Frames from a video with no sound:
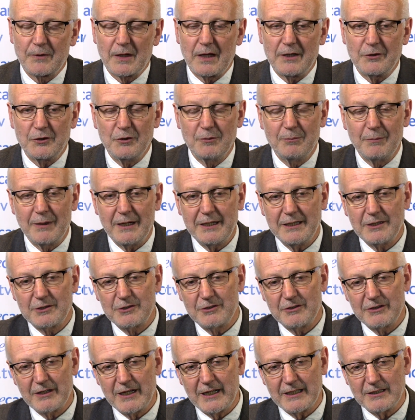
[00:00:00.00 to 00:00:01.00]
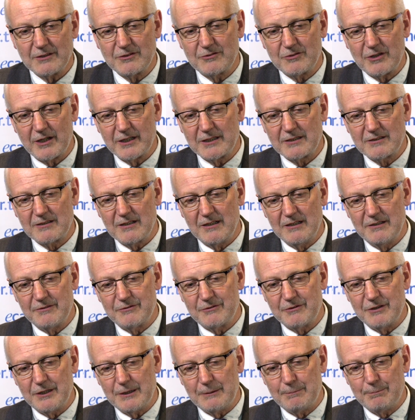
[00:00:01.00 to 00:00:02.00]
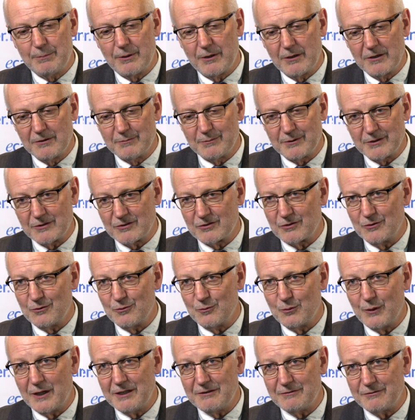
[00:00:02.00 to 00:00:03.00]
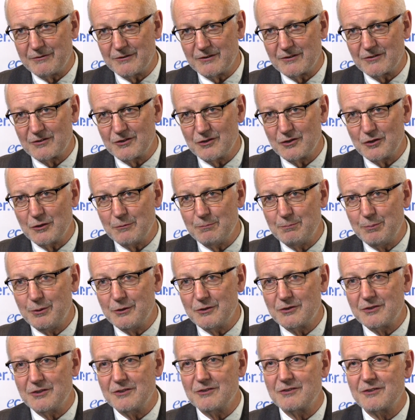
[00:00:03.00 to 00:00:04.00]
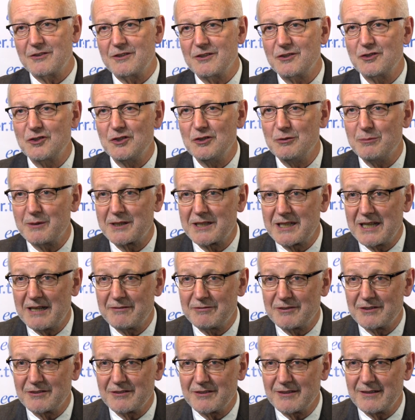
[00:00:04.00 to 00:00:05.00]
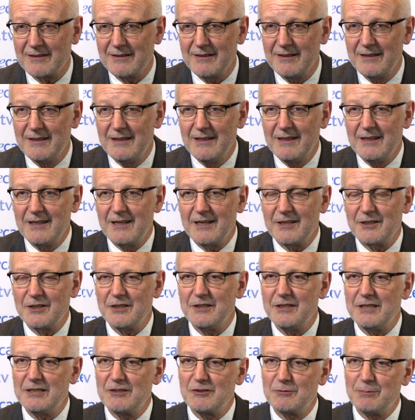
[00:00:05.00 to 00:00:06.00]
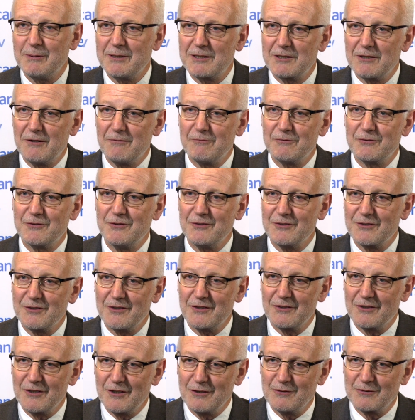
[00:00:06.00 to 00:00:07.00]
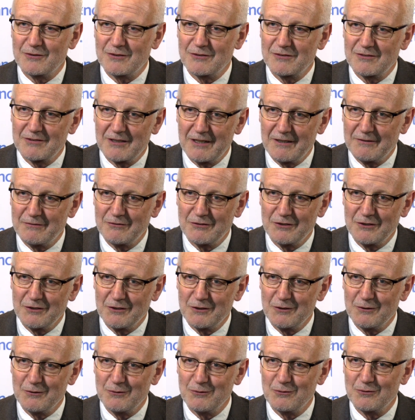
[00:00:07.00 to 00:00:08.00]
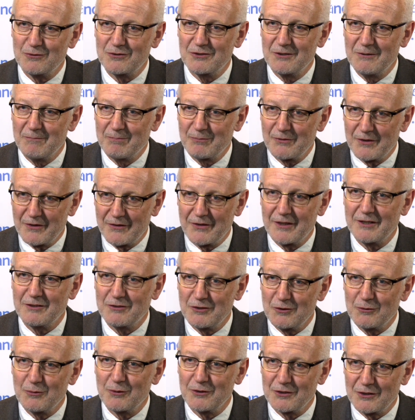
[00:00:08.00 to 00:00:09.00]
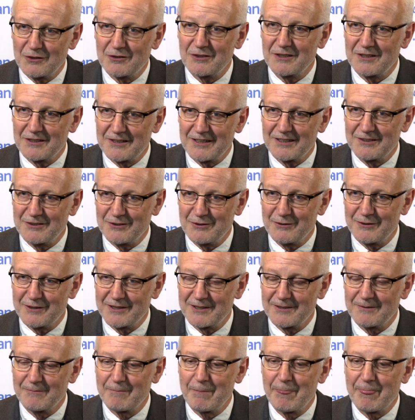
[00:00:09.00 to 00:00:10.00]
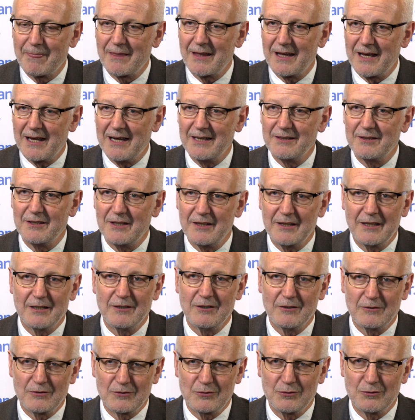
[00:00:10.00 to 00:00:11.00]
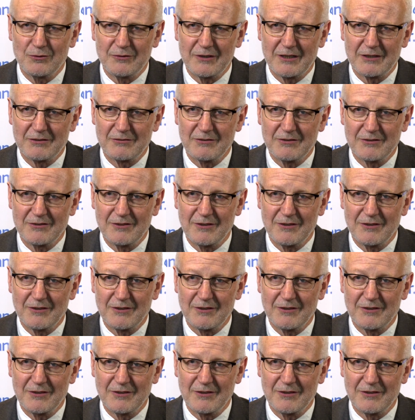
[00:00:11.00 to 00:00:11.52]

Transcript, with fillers: You may create drug delivery polymers or wafers that you put into the tumour cavity. And you need to be confident that those are safe to use, that they do what you think they're doing, and that they don't cause extra